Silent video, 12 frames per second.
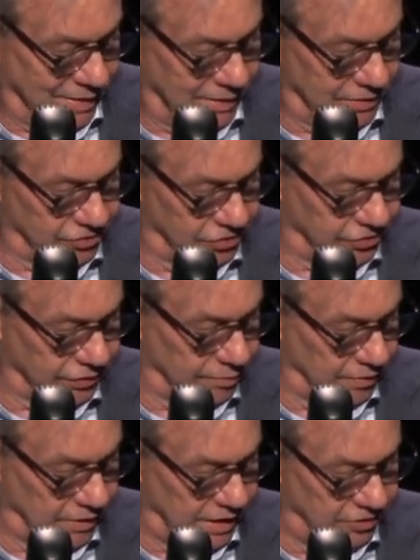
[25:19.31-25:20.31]
This is
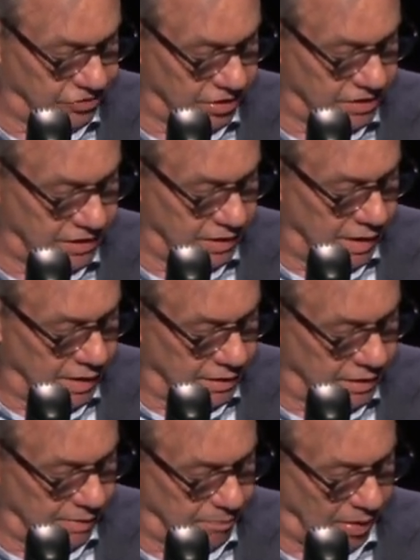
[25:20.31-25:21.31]
from Lisa
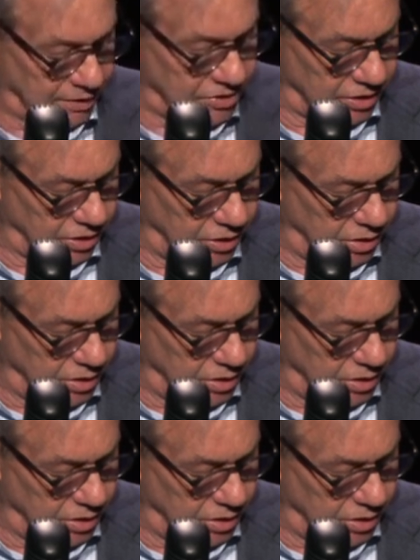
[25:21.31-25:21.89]
DiBartolomo.